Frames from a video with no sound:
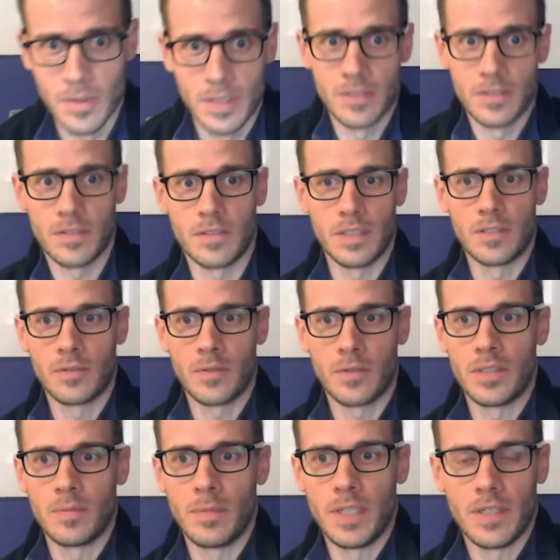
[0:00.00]
it's
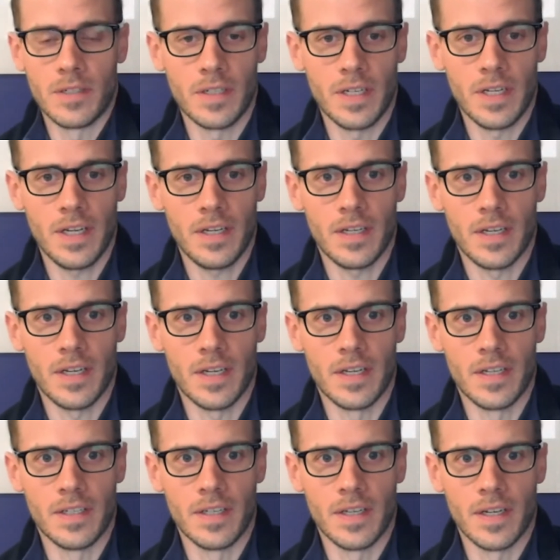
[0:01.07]
great to be here today,
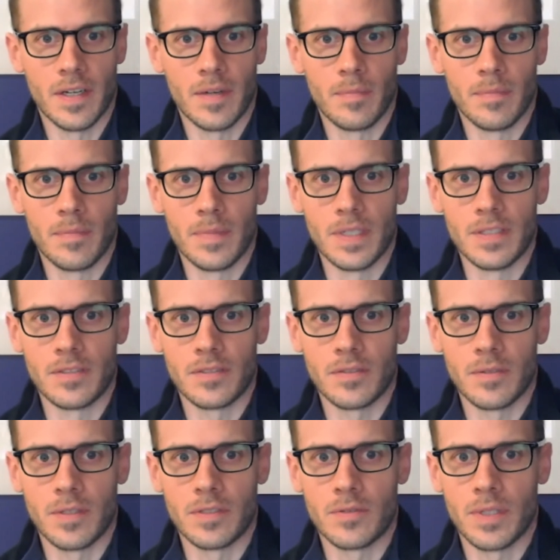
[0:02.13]
and
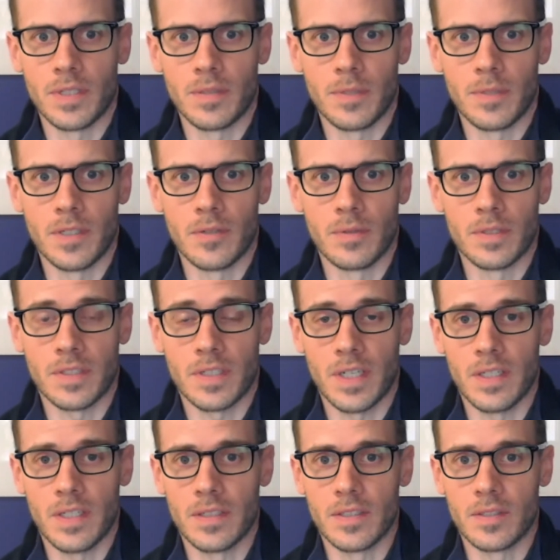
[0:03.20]
it's great to be here with
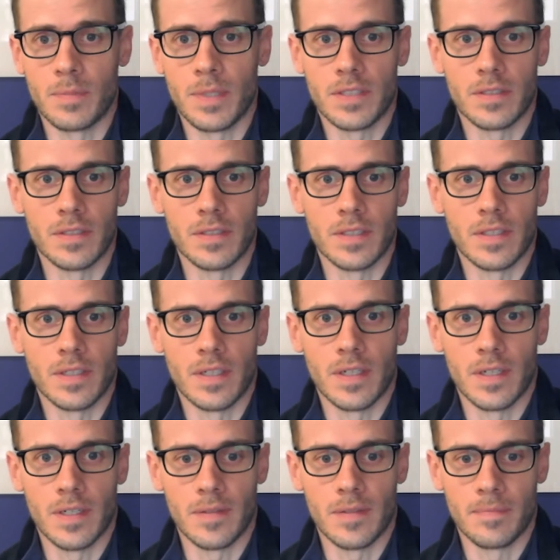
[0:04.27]
Scott, especially
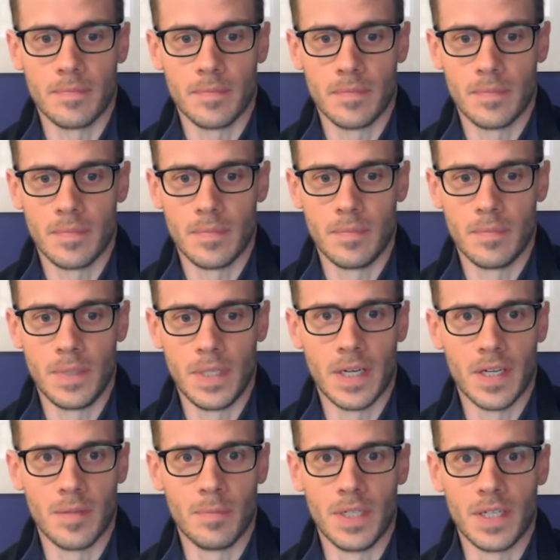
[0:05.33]

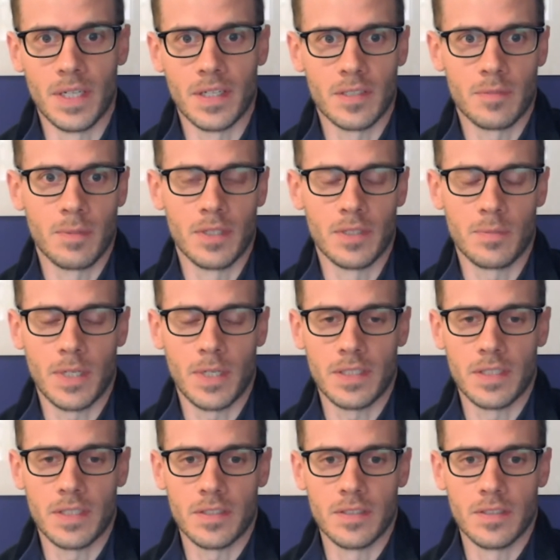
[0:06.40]
beyond being an experienced
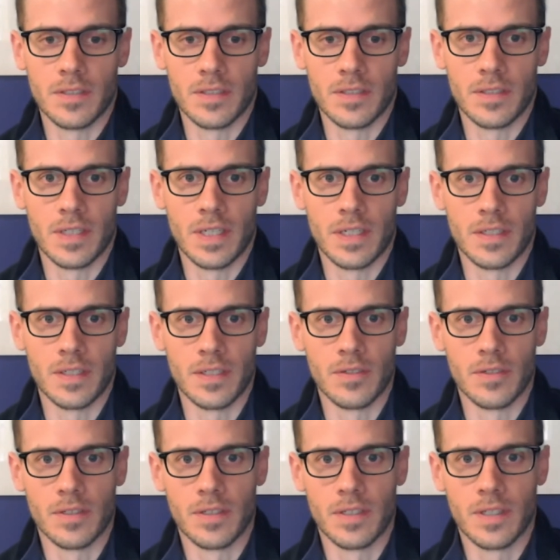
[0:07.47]
practitioner and
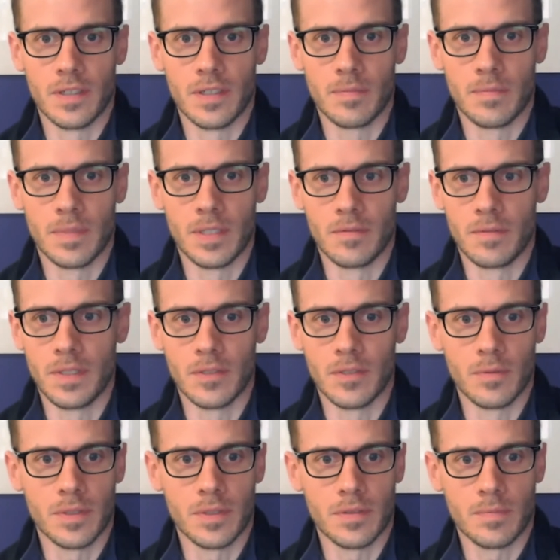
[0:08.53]
leader in the
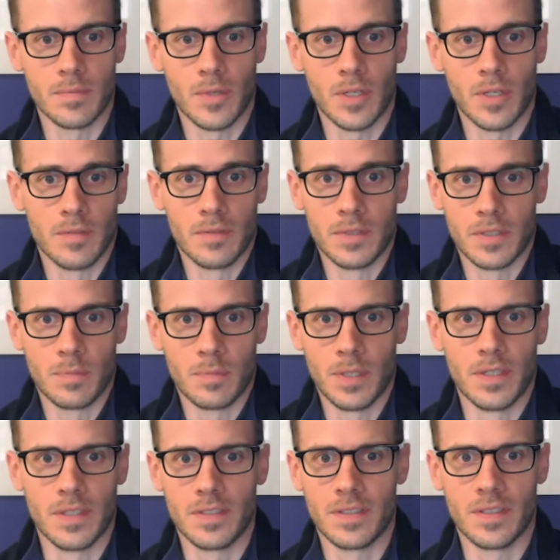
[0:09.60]
field with all of his
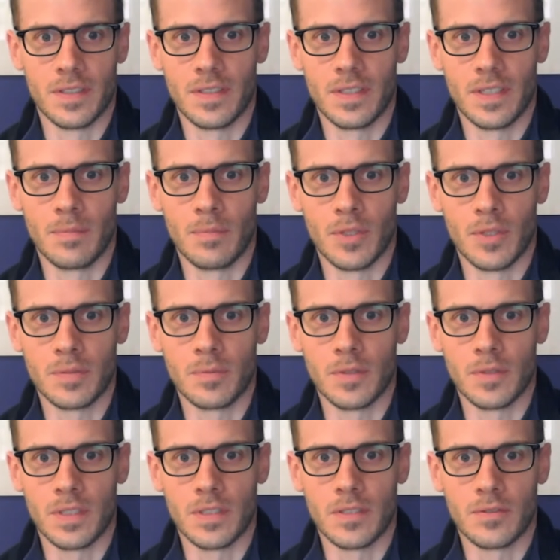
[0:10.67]
experience in
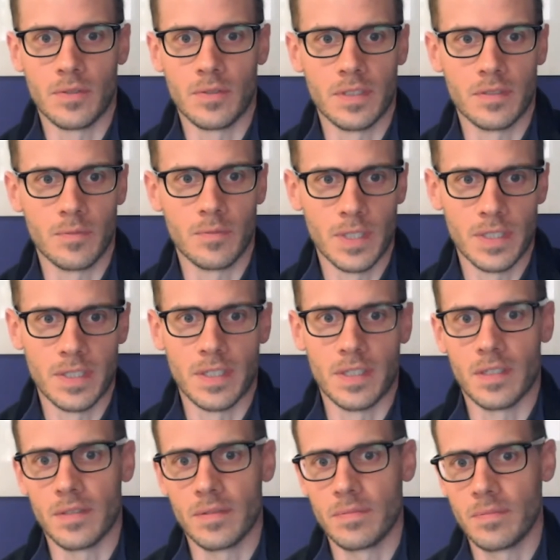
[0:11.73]
multiple industries,
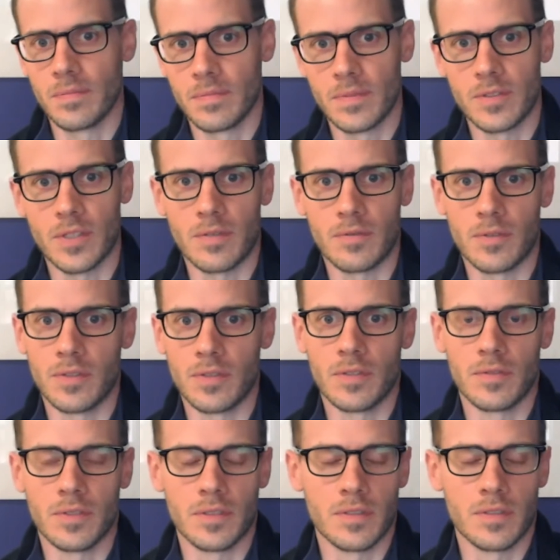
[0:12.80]
retail, software and
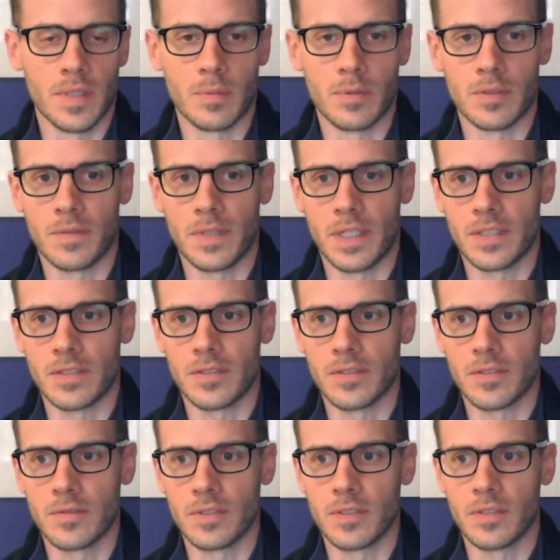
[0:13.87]
services developers, financial
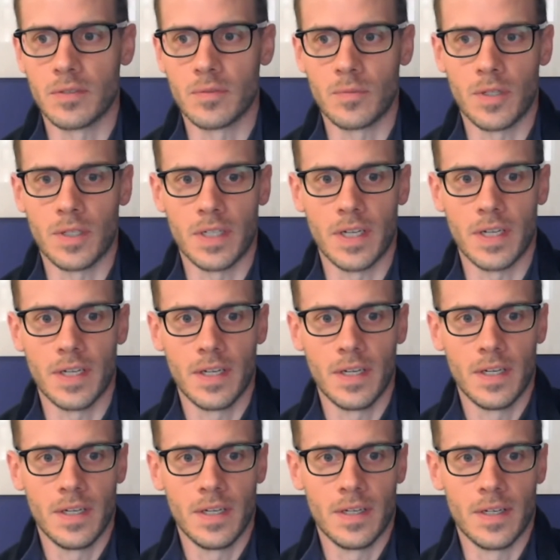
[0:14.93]
services, and whatnot.
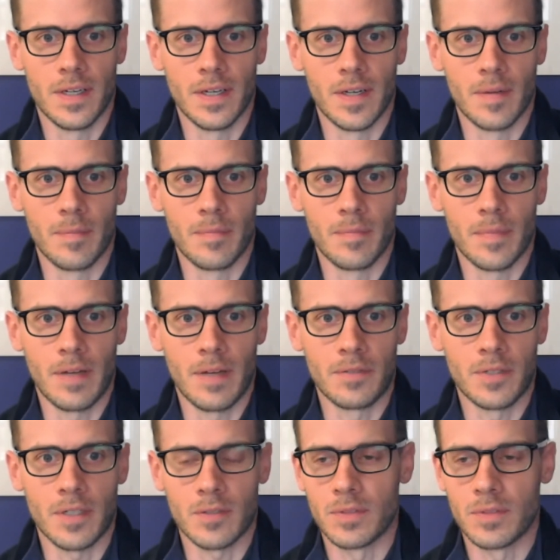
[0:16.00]
I've
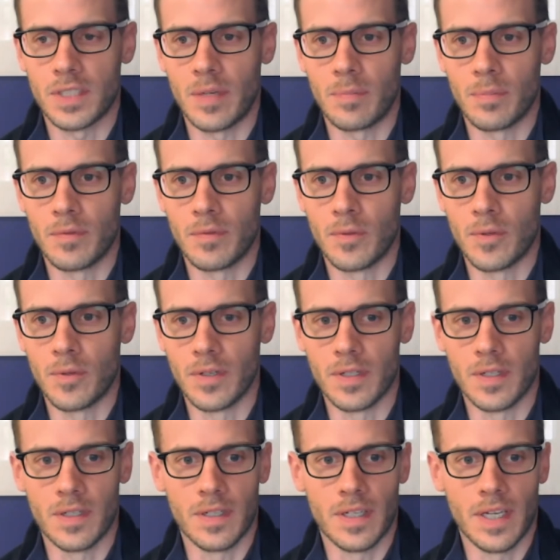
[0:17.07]
talked with Scott before,
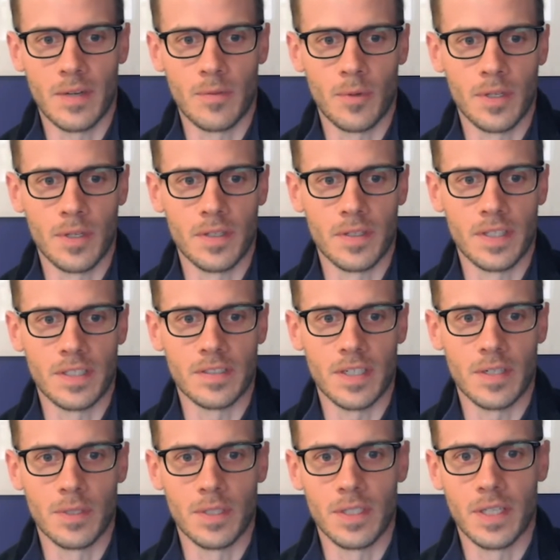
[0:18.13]
and one of the things that
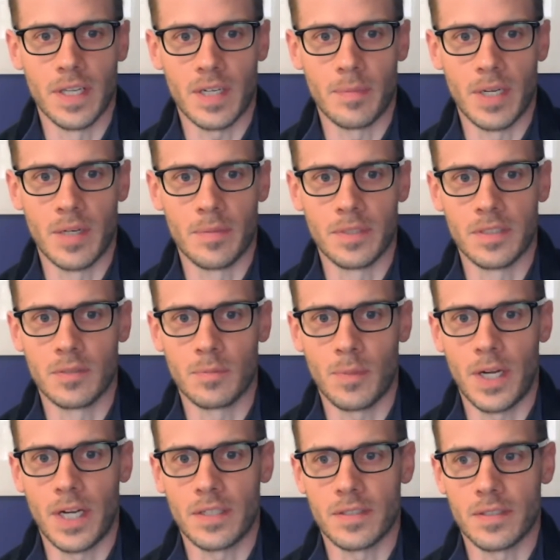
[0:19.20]
I really like about him is he's
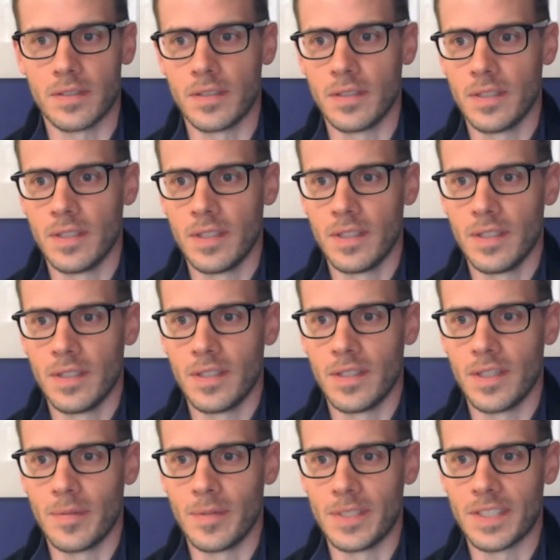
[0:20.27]
practical.
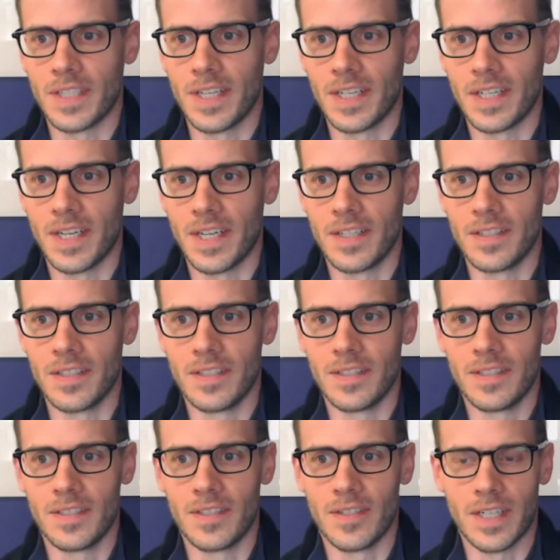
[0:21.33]
He's the kind of guy
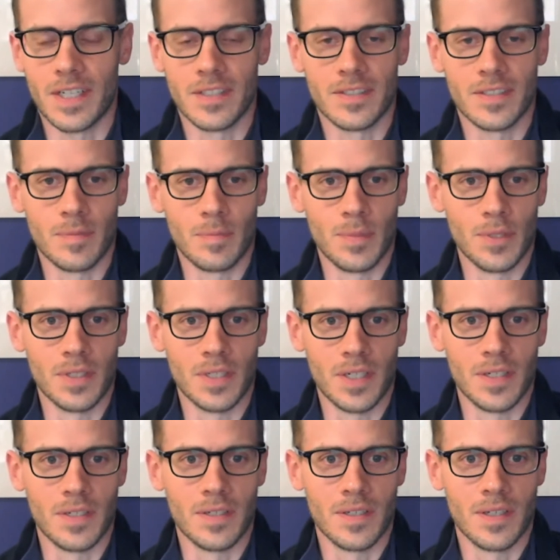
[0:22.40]
that, I could see building
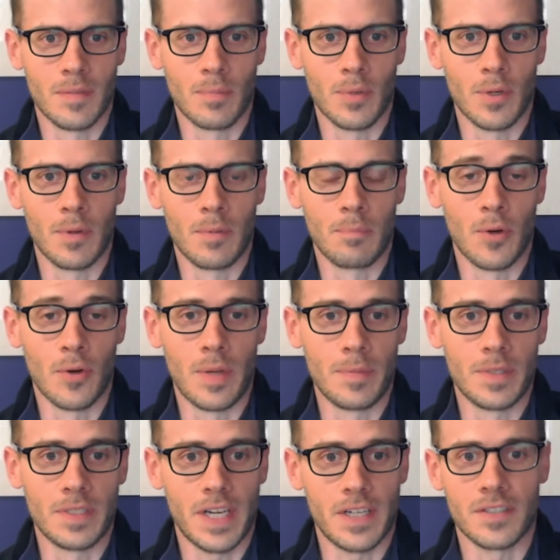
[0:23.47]
a program
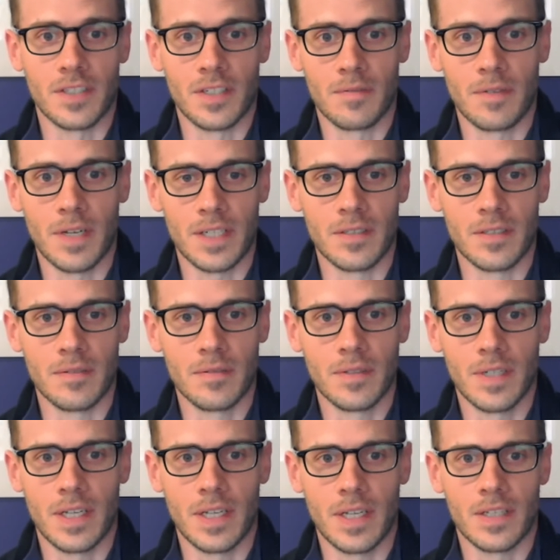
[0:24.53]
that's actually effective
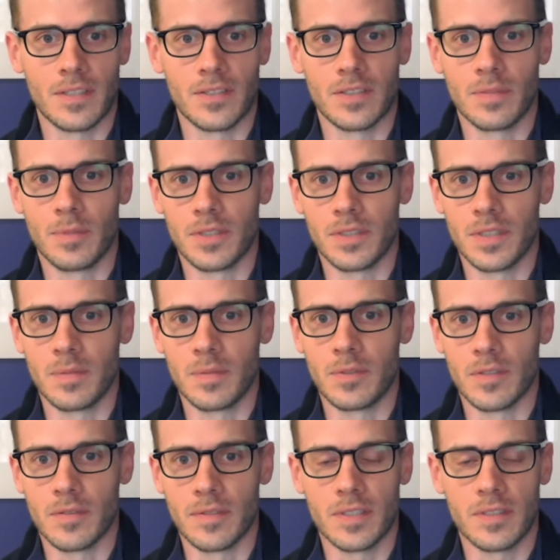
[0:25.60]
and not just a bunch of lip
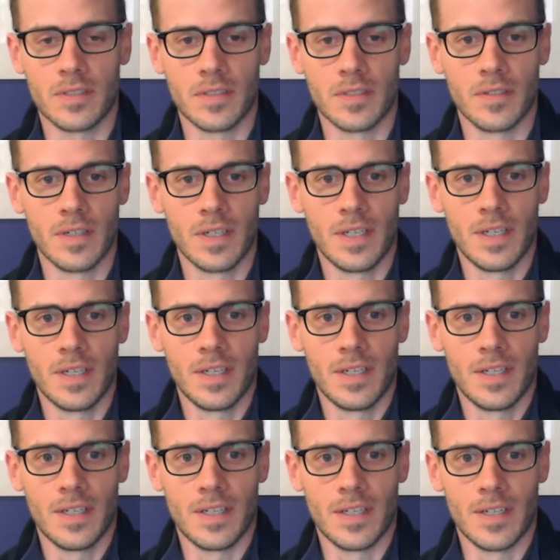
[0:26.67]
service. So
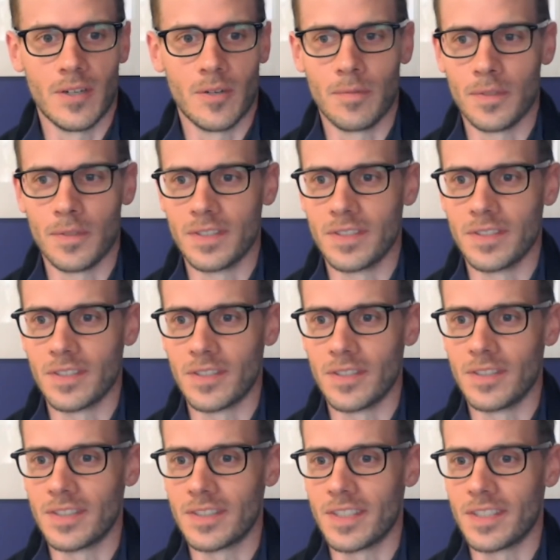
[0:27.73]
hopefully this is a good
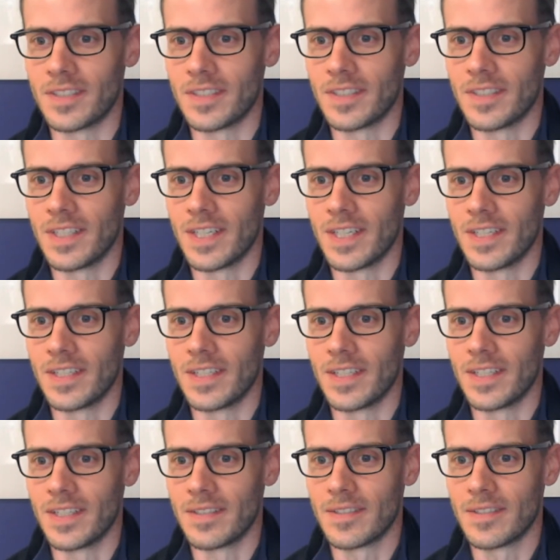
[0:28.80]
discussion, and
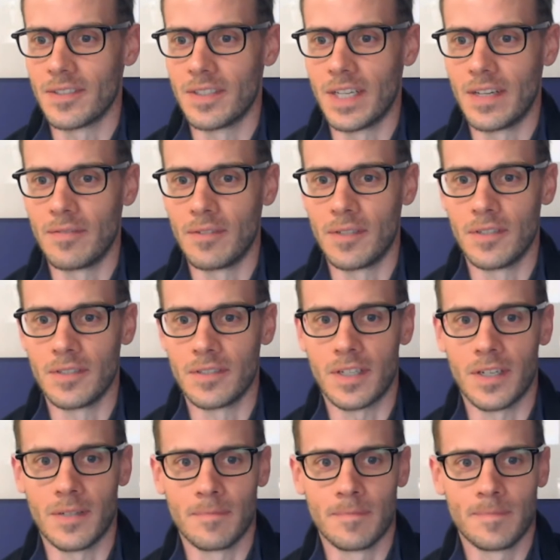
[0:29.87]
good to have you here,
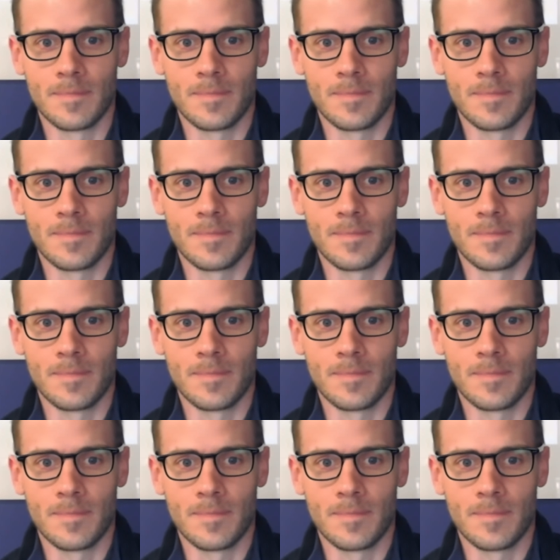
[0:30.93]
Scott.